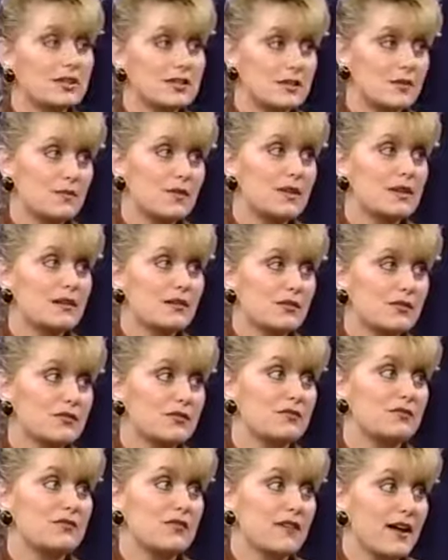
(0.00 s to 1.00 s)
something other
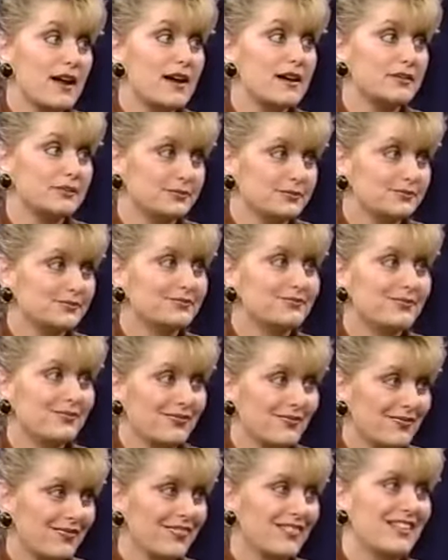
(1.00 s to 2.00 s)
than fat.
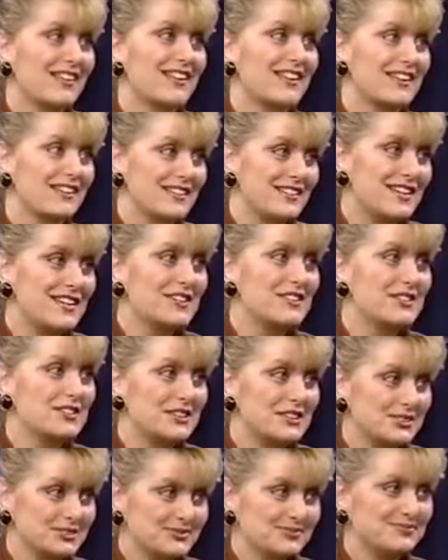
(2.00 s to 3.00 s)
Not
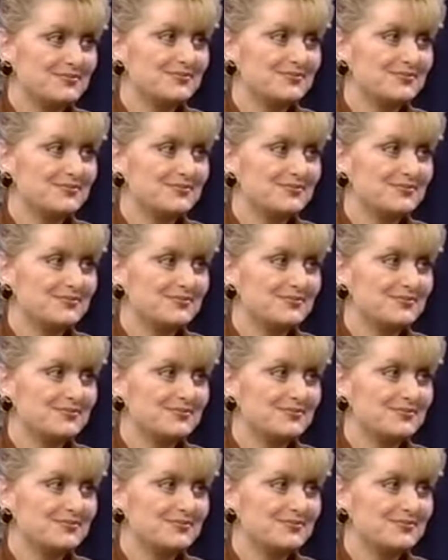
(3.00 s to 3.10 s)
good.